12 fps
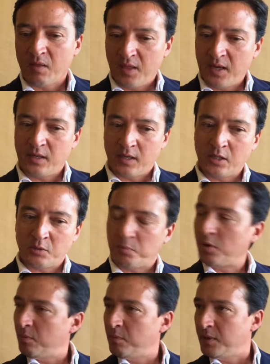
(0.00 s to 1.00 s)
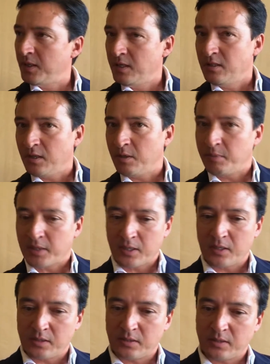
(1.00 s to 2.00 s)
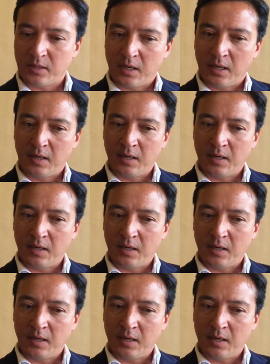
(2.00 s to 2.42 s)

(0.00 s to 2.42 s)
then it's probably easier, because